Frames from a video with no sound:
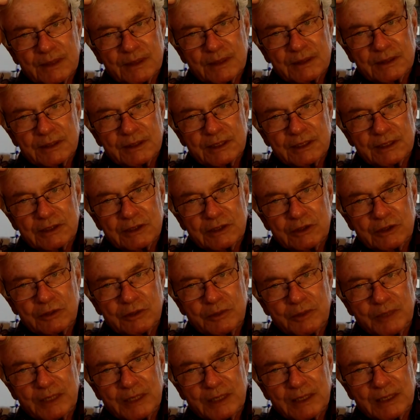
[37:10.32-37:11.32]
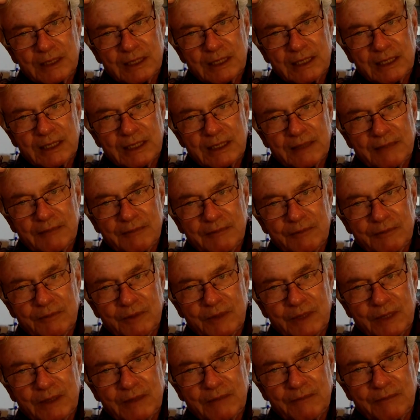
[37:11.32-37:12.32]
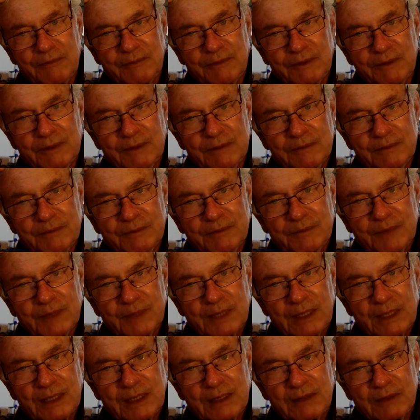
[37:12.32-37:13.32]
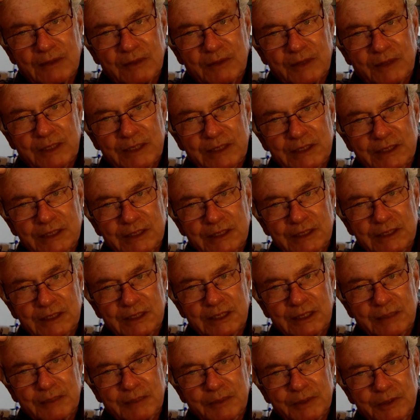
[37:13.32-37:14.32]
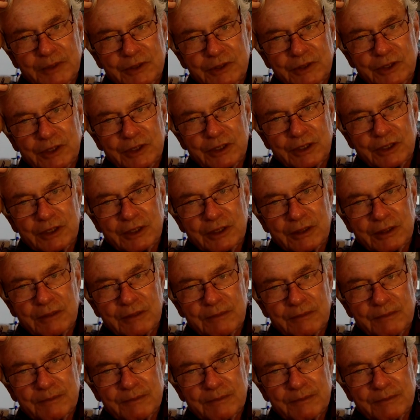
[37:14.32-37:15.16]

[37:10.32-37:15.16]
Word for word: since you've been alive, we've increased the temperature